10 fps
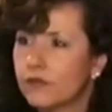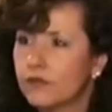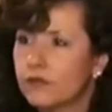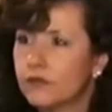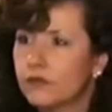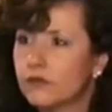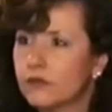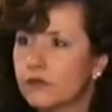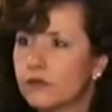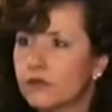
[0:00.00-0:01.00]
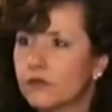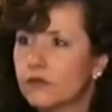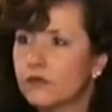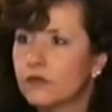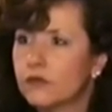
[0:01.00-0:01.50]

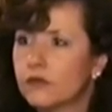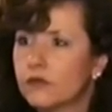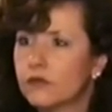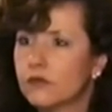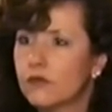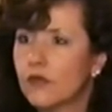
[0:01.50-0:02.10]
[no speech]